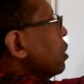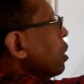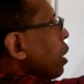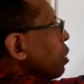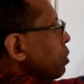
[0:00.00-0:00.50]

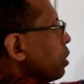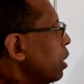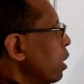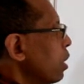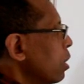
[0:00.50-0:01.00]
this
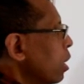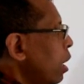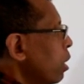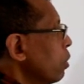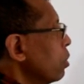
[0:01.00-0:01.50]
hydrogen and
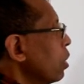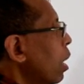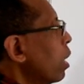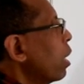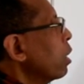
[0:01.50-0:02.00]
that hydrogen
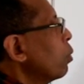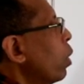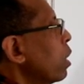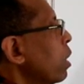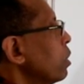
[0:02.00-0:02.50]
are at
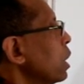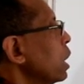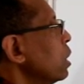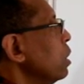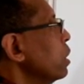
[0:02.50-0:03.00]
180